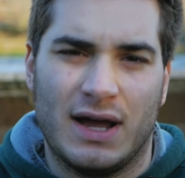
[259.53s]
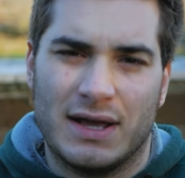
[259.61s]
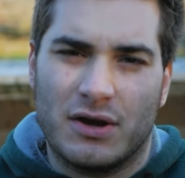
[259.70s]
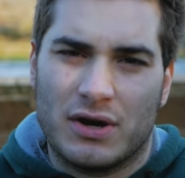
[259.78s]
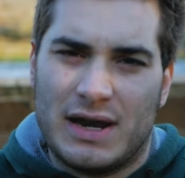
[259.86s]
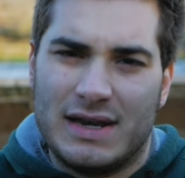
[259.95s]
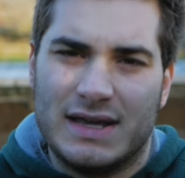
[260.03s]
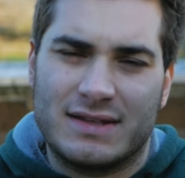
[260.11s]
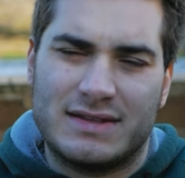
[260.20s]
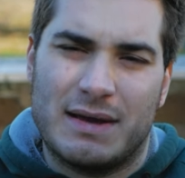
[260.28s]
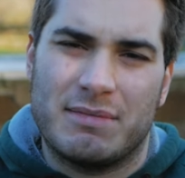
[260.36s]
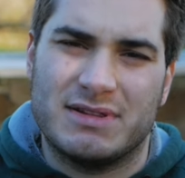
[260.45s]
I'm gonna
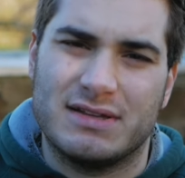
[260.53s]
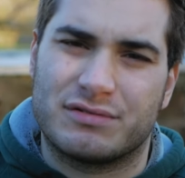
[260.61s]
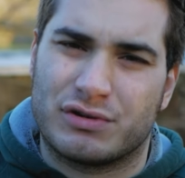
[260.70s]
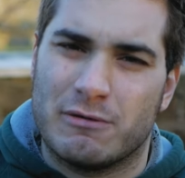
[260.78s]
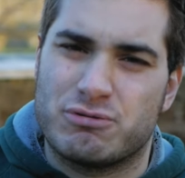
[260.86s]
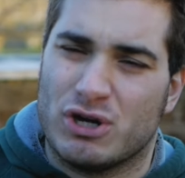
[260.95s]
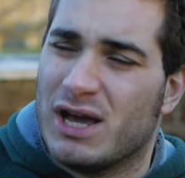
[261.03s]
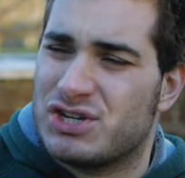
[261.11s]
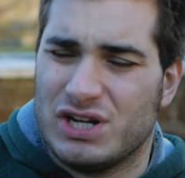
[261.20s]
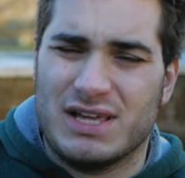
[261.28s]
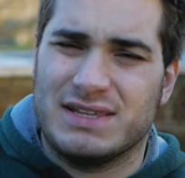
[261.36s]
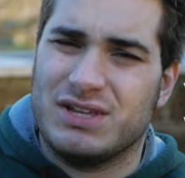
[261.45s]
link them in the description.
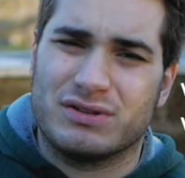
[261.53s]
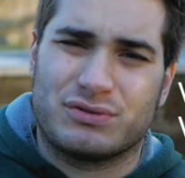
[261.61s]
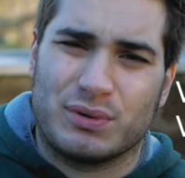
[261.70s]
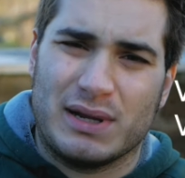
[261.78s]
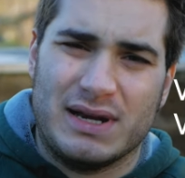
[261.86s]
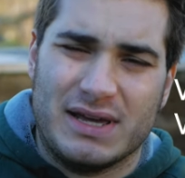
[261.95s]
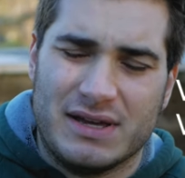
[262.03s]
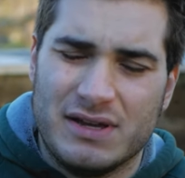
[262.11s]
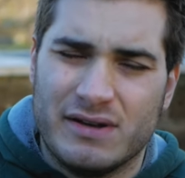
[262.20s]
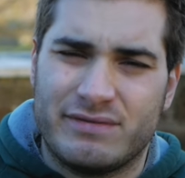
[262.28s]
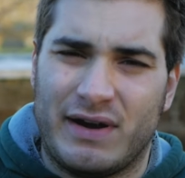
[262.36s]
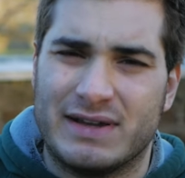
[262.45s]
Actually, I don't really
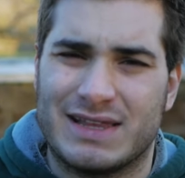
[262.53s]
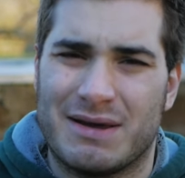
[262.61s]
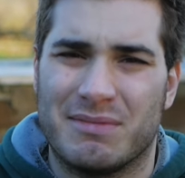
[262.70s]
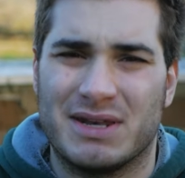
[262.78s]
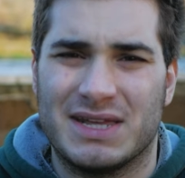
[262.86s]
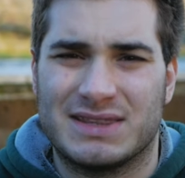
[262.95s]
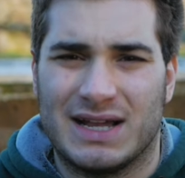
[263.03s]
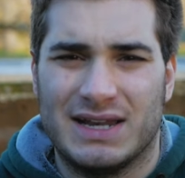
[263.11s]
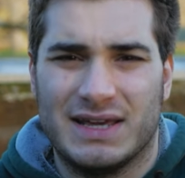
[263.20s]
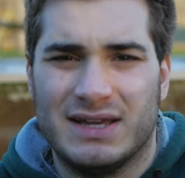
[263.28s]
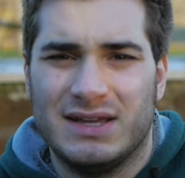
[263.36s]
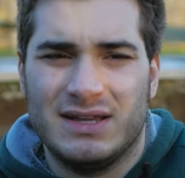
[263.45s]
find them in
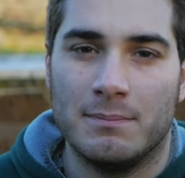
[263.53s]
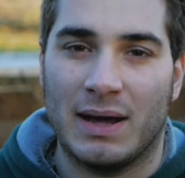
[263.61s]
Italy,